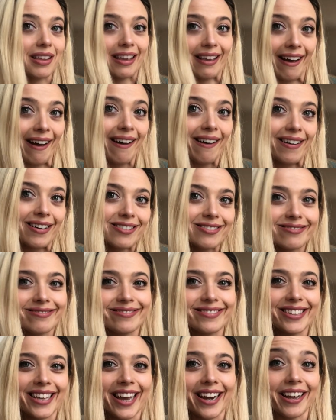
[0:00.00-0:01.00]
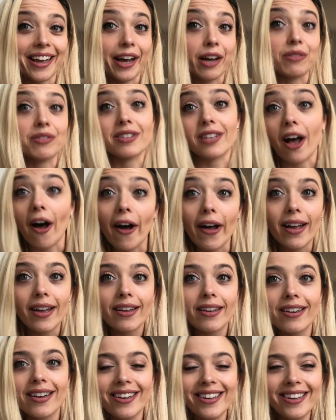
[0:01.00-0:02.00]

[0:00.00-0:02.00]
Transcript: yeah getting outside